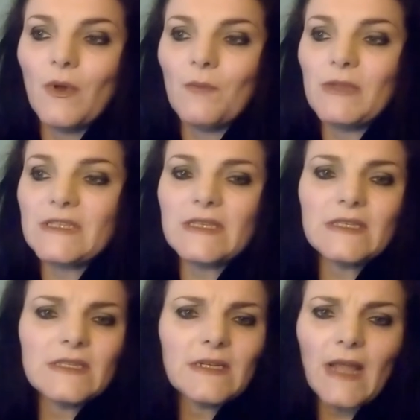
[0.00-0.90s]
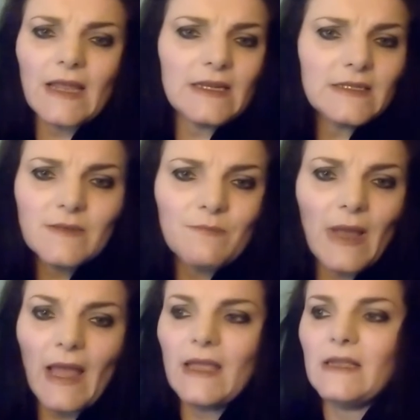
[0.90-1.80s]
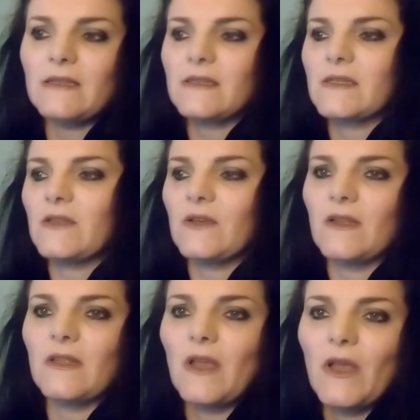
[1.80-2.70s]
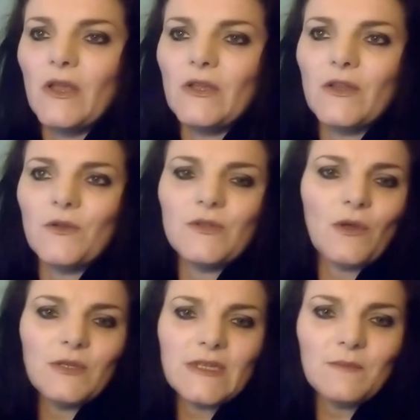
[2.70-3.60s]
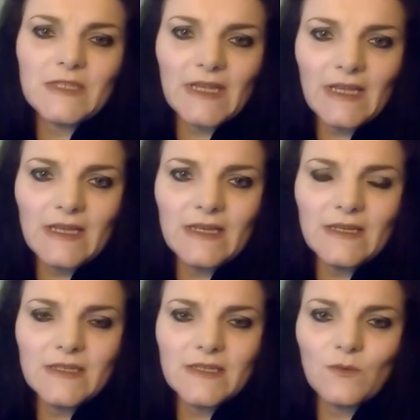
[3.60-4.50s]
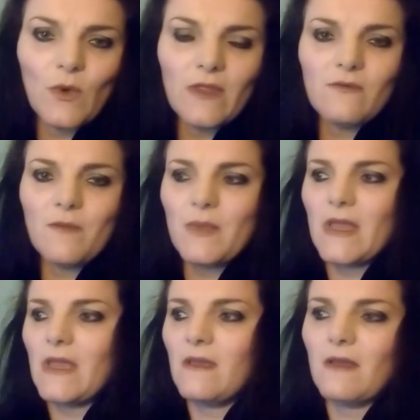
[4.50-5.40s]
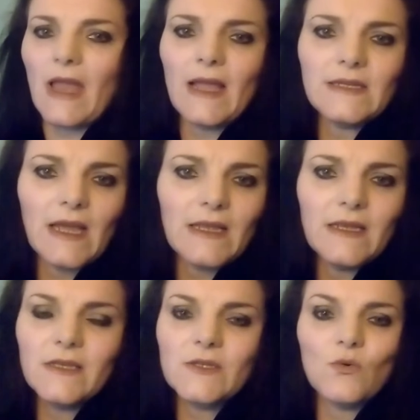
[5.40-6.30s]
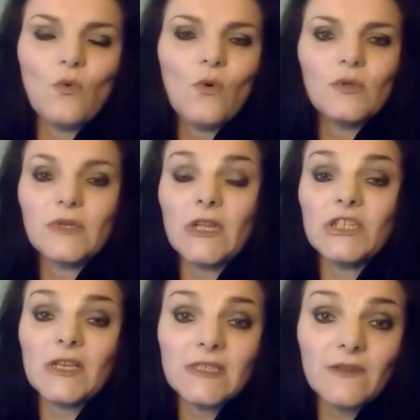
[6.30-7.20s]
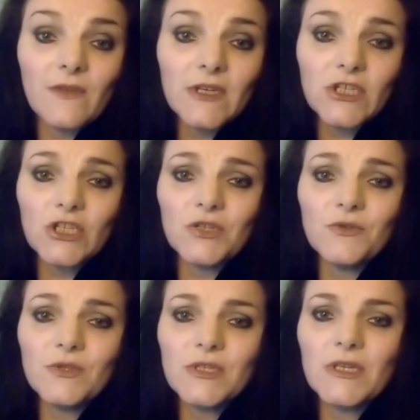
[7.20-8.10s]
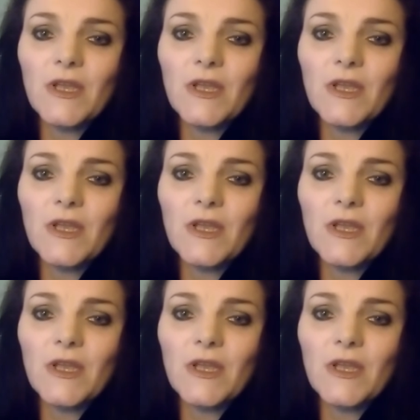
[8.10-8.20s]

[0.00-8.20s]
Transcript: persistent aches and pains that, don't seem to ease, whether it be headaches or digestive issues.